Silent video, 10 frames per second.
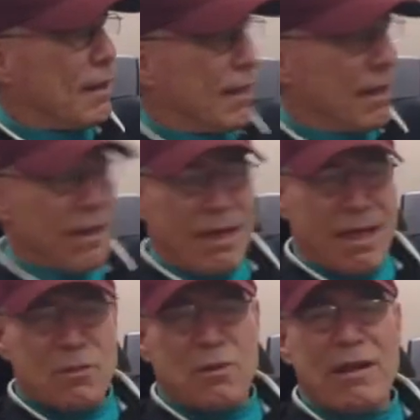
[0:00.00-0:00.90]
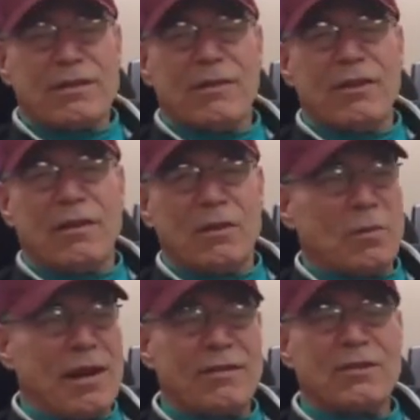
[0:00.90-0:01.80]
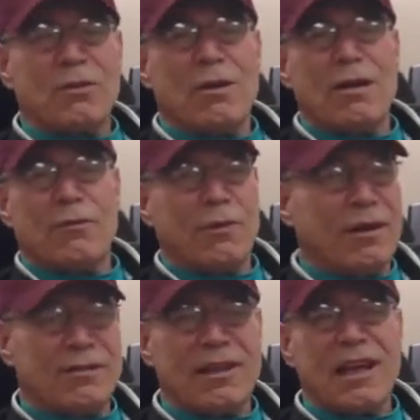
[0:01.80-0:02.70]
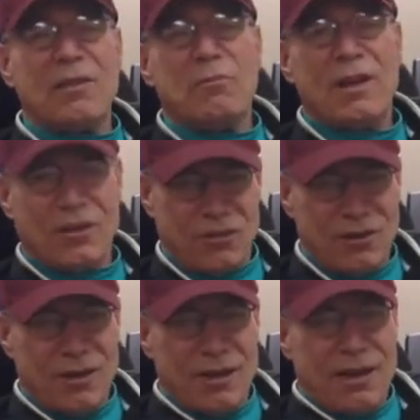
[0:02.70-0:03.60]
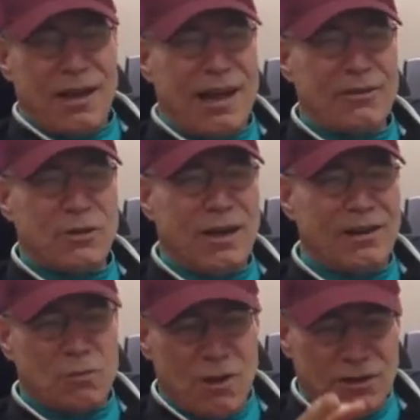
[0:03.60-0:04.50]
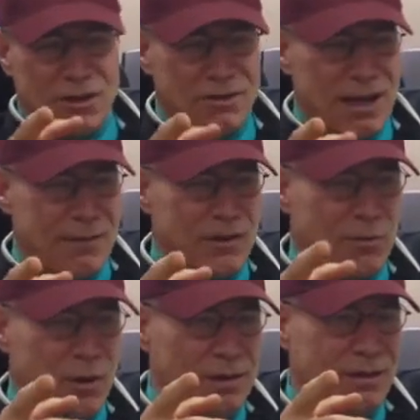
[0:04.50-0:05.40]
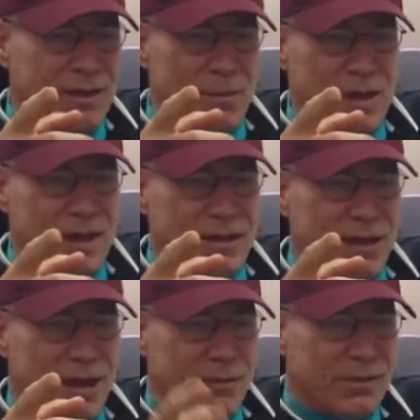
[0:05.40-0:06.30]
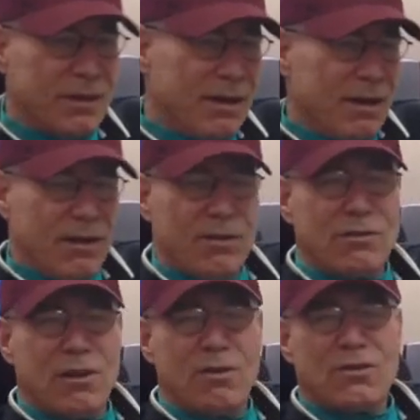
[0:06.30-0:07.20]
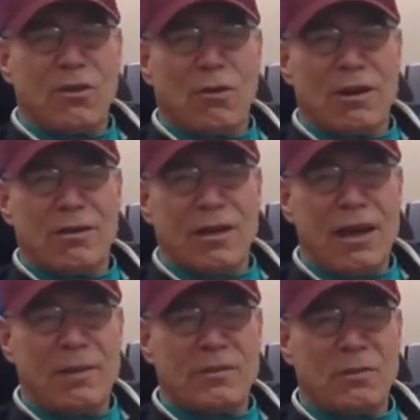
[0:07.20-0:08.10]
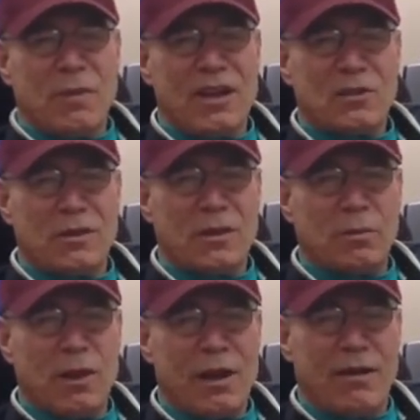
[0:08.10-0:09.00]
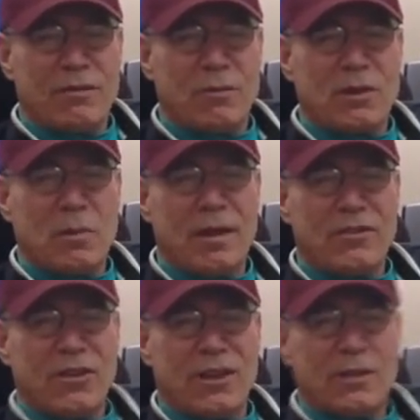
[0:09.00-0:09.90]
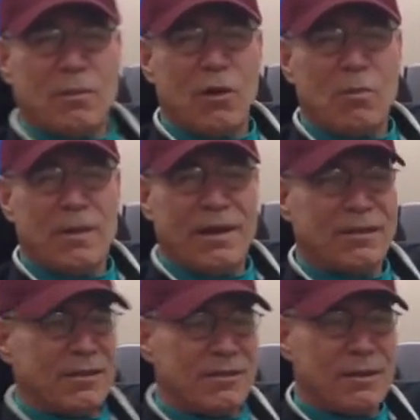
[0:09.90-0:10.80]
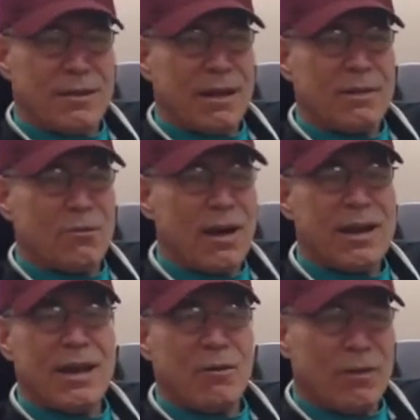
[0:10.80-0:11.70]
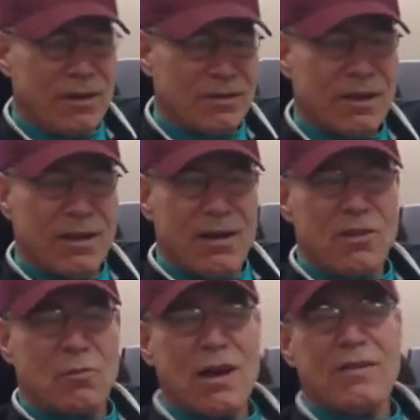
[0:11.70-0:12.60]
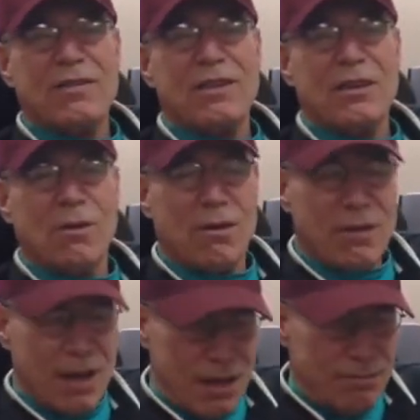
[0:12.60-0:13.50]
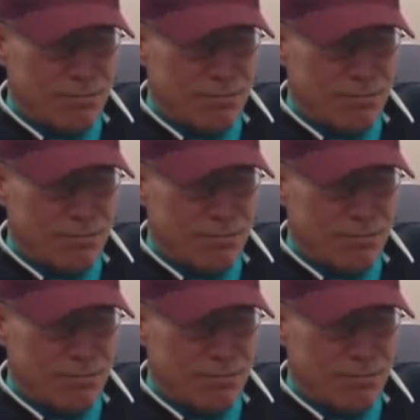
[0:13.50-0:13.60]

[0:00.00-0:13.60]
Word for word: Chipper. The Braves have enough. The Braves can score enough runs, and they can pitch. And as you guys well know, David, you brought this up many times. Those low-scoring games and based in the playoffs with the pitching and the bullpens and, and grinding out wins, the Braves can do all that.